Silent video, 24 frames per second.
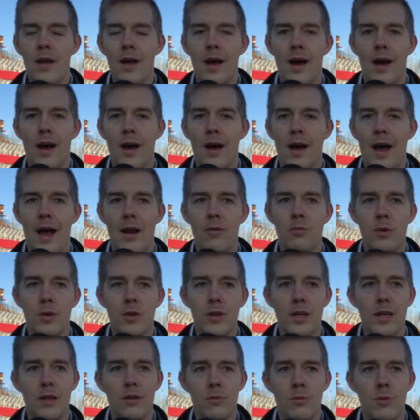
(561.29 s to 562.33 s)

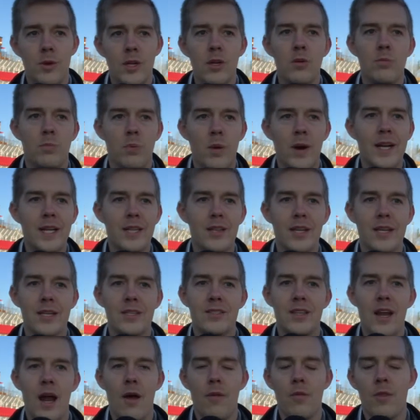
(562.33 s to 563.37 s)
When you break
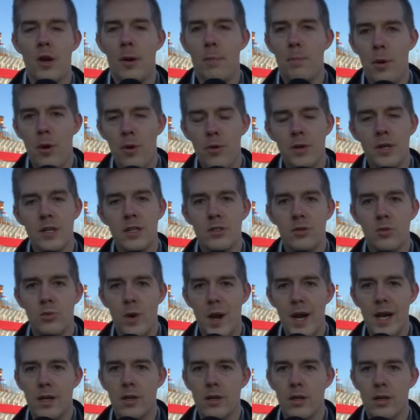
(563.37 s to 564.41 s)
things down, their opponent's
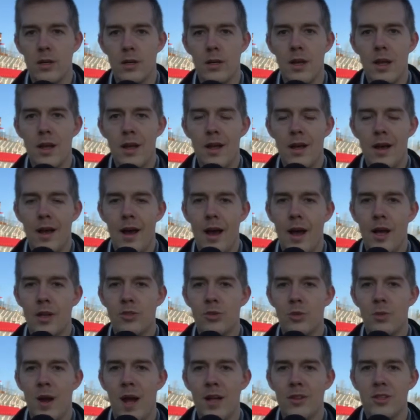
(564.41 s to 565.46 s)
record
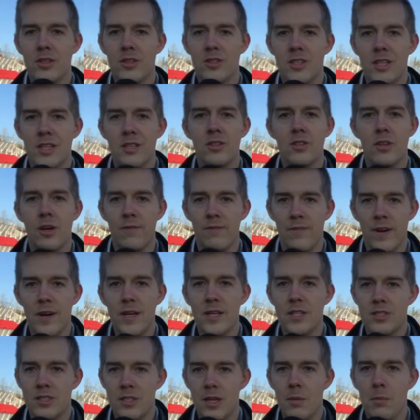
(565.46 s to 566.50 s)
throughout the season, they're
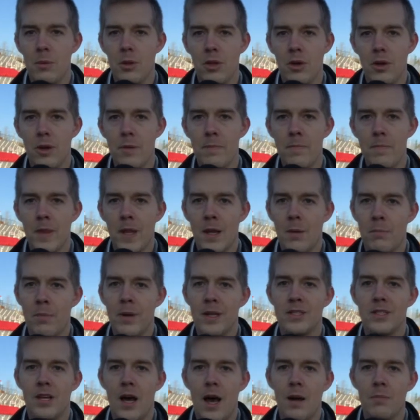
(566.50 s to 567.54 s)
very similar,
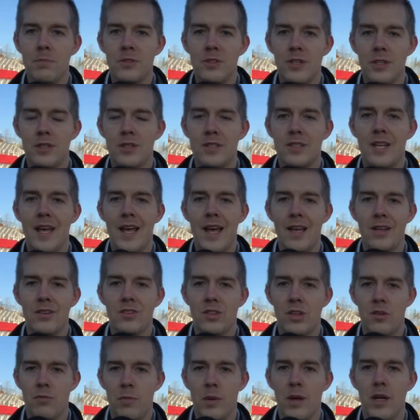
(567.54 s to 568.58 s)
but Thompson's
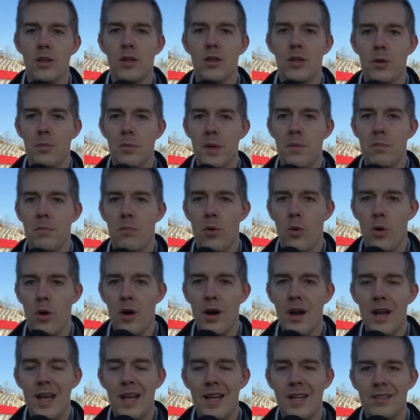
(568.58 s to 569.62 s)
tests have been a little bit
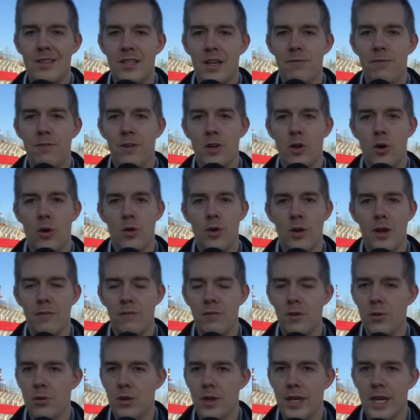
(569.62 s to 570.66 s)
more difficult.
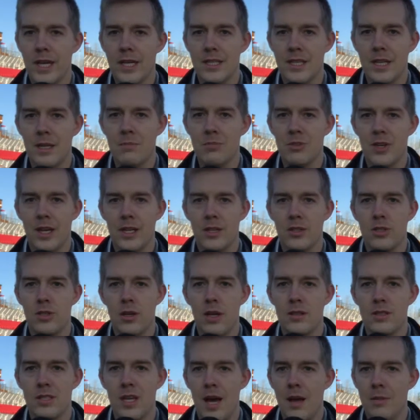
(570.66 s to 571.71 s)
If you look at teams like
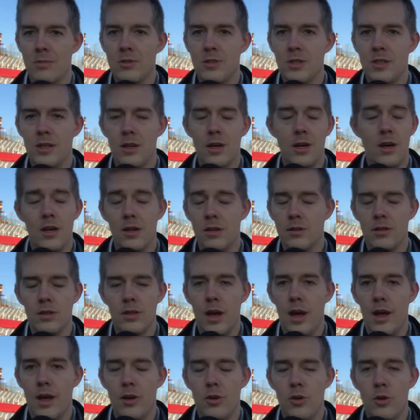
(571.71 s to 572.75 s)
Thompson or
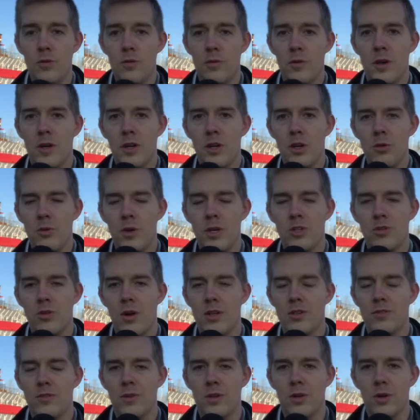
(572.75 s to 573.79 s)
Hoover and
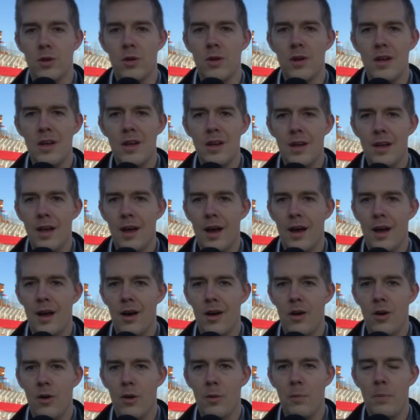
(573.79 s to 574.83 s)
Hewitt-Trussville
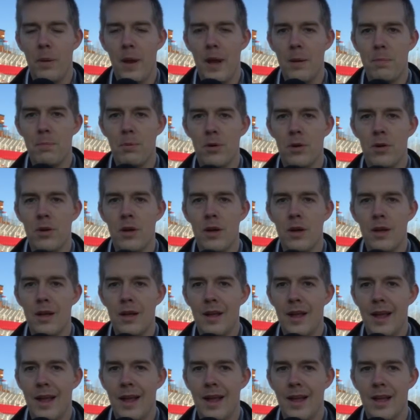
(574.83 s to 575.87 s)
on paper
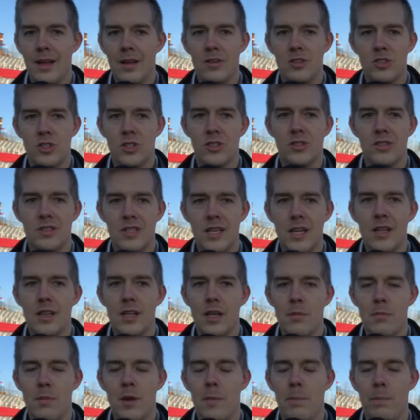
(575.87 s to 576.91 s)
and just see
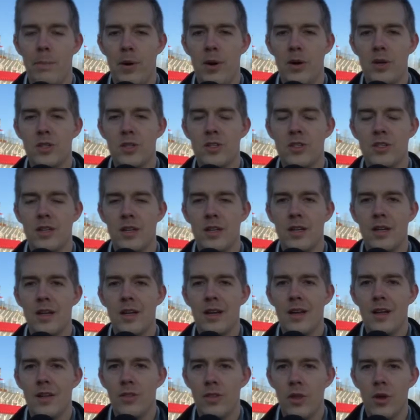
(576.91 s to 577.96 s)
them in person,
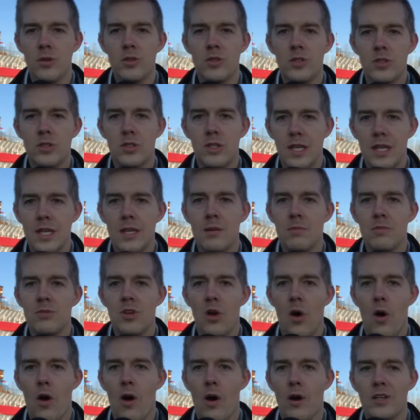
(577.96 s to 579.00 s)
those teams
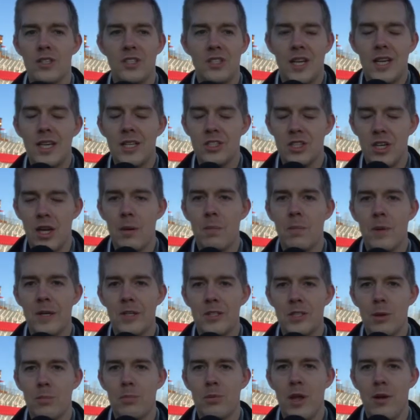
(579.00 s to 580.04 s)
are state
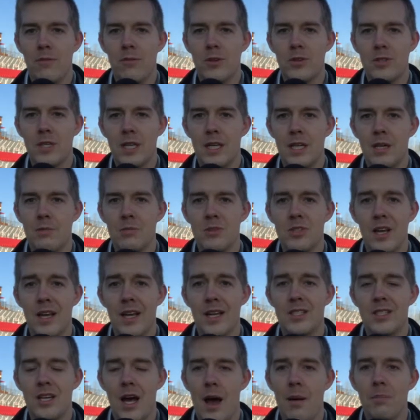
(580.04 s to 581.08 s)
championship level teams,
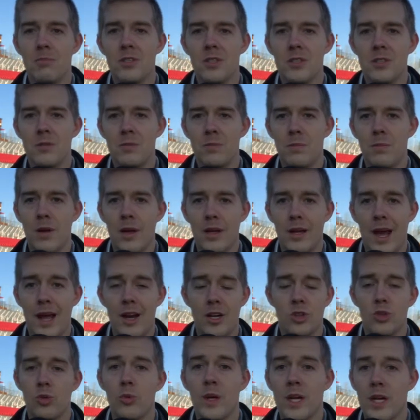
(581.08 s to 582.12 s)
and Thompson's got
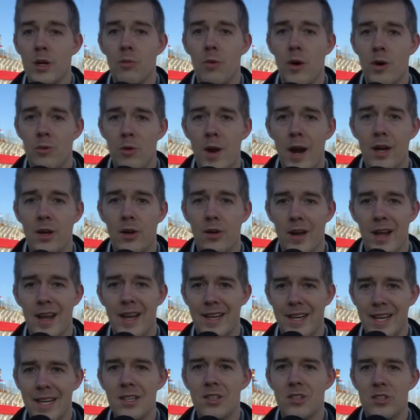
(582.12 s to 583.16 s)
a 3-1 record
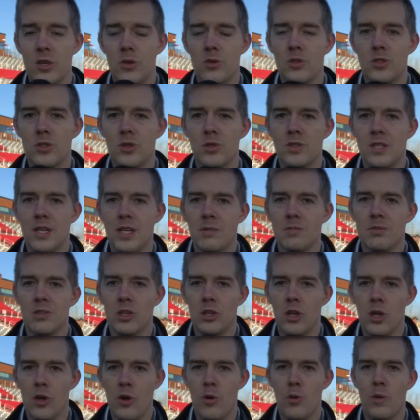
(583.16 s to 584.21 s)
against those 2 teams
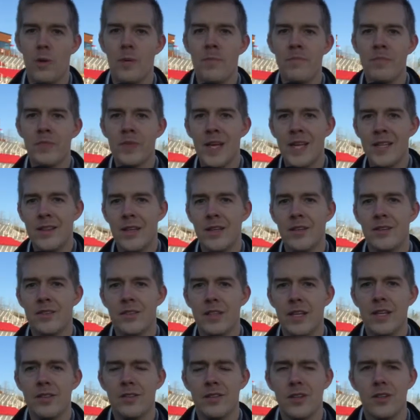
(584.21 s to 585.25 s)
alone this
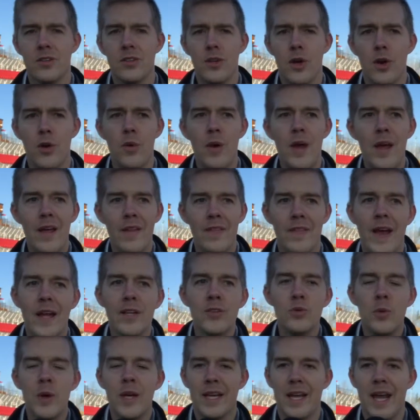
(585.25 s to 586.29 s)
season. So
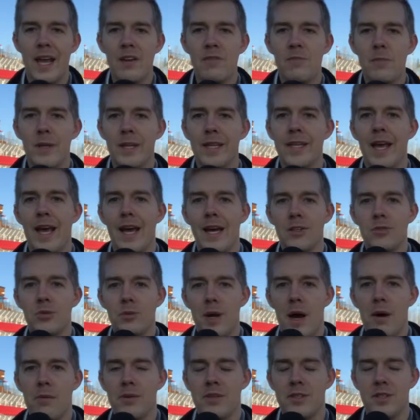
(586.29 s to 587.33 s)
that's what gave me the edge
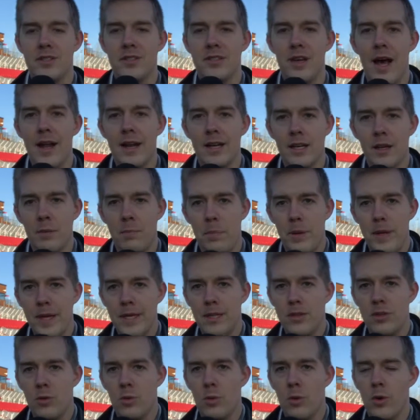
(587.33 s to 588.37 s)
when I was deciding to
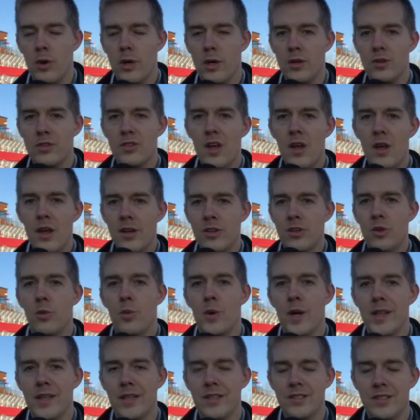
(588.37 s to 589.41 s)
pick the Warriors to
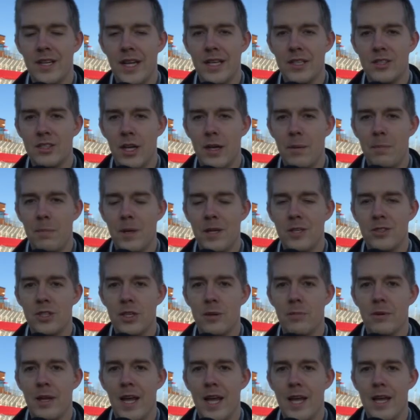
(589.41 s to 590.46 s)
win the state
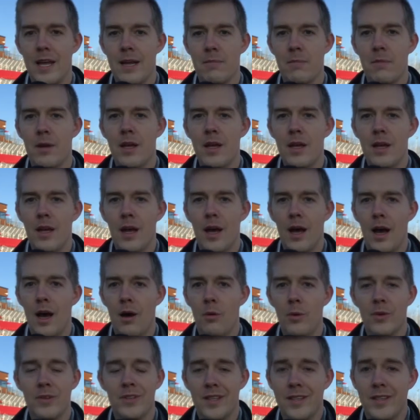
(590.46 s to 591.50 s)
championship game,
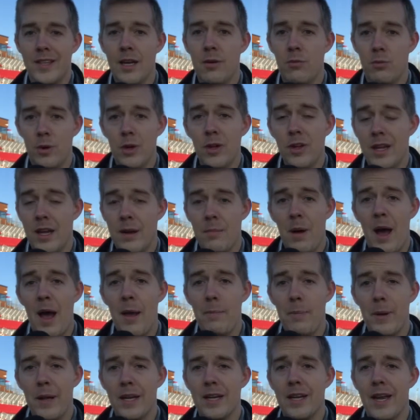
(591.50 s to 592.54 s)
was that they really, in my
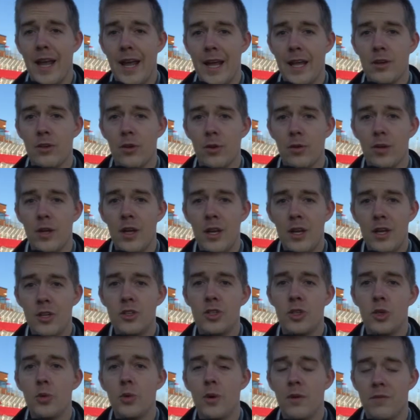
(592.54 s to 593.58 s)
opinion, handled
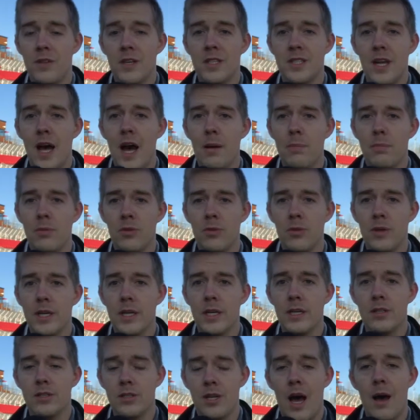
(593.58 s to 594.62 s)
2 of the top
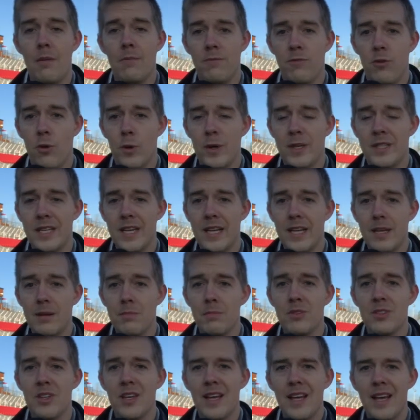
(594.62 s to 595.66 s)
4
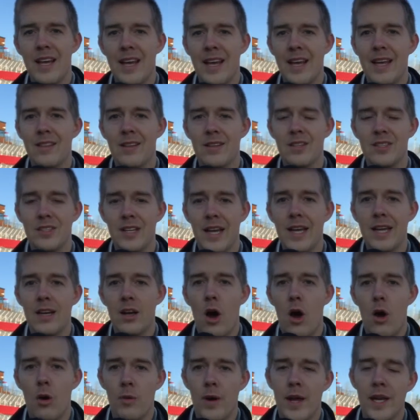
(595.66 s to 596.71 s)
teams in the state
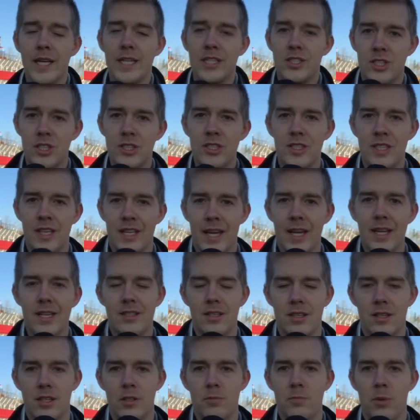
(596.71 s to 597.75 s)
already just to get
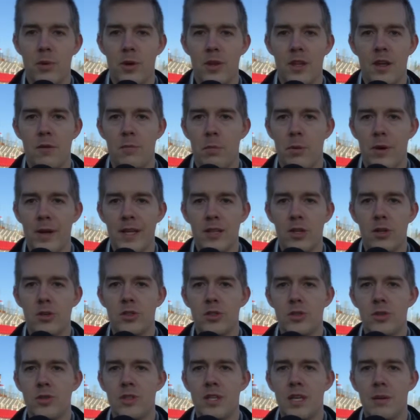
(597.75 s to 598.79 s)
to this point. They've played those
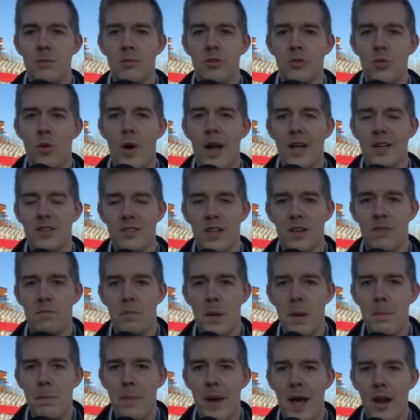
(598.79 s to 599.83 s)
2 teams twice. They've
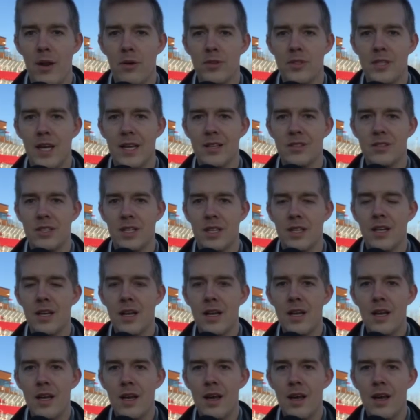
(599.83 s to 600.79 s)
been battle tested.